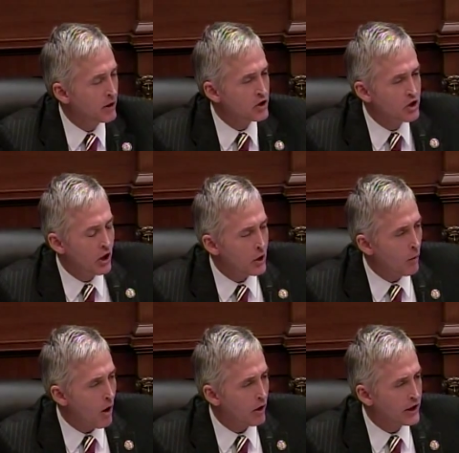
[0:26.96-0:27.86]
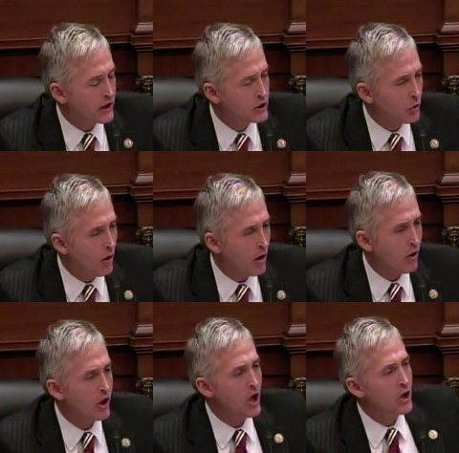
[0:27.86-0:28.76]
because gun walking is
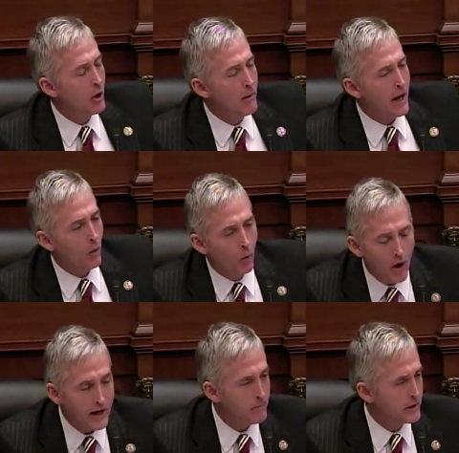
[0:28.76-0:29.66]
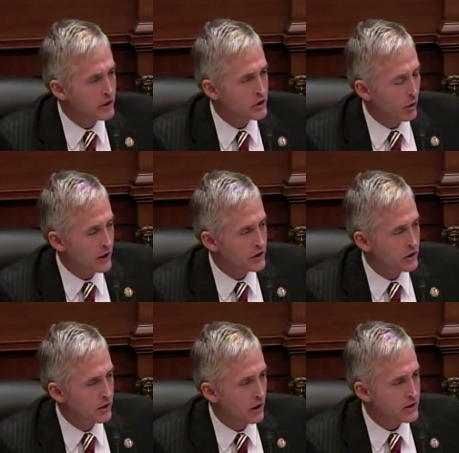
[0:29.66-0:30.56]
wrong no matter what
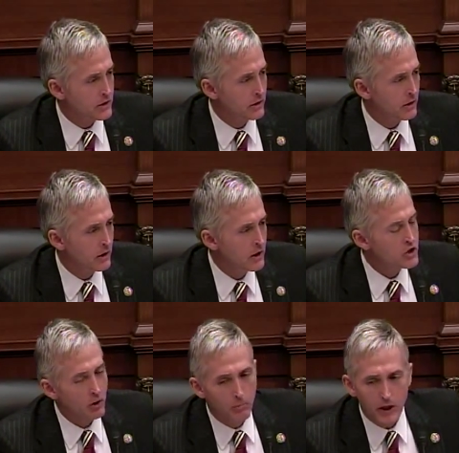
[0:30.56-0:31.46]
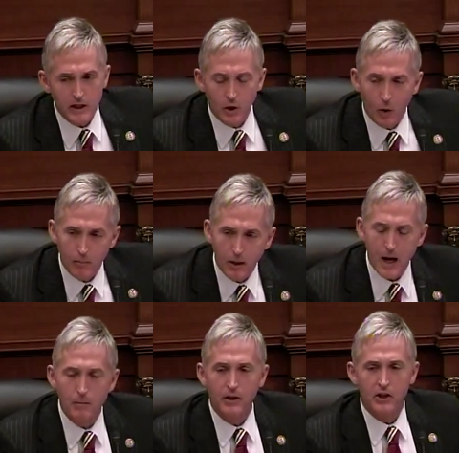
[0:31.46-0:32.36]
administration does it. So bring the
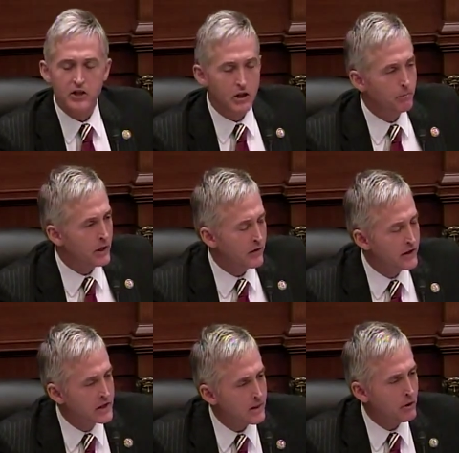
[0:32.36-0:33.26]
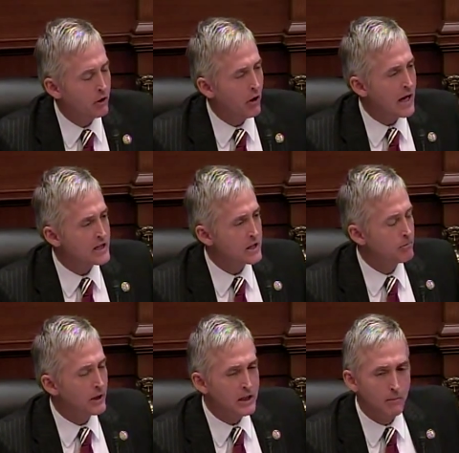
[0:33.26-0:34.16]
Republicans and bring the Democrats and
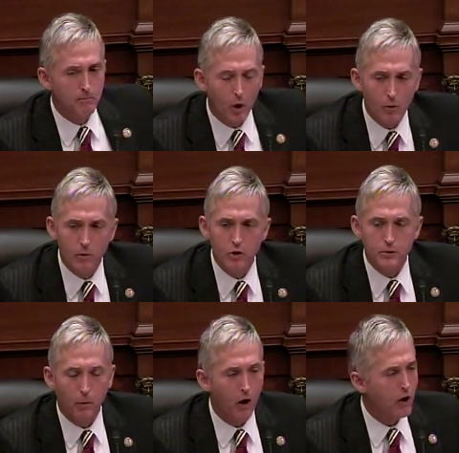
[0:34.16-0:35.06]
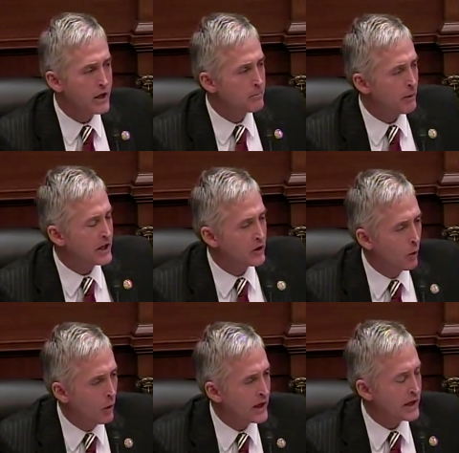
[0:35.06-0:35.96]
bring the Bull Moose Party and bring the
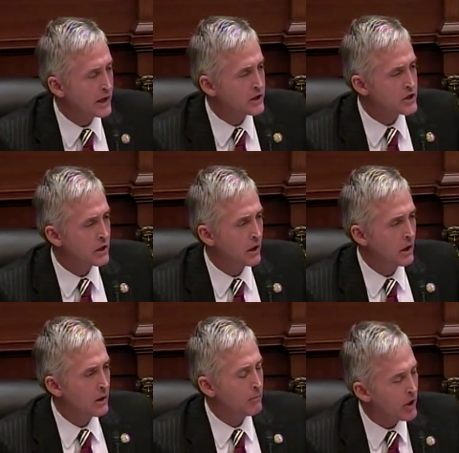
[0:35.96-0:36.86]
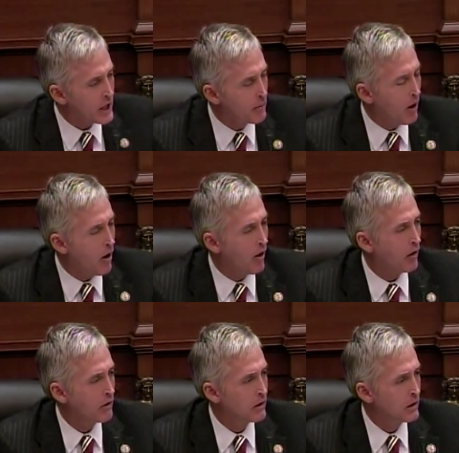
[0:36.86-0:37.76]
Whigs. Bring them all.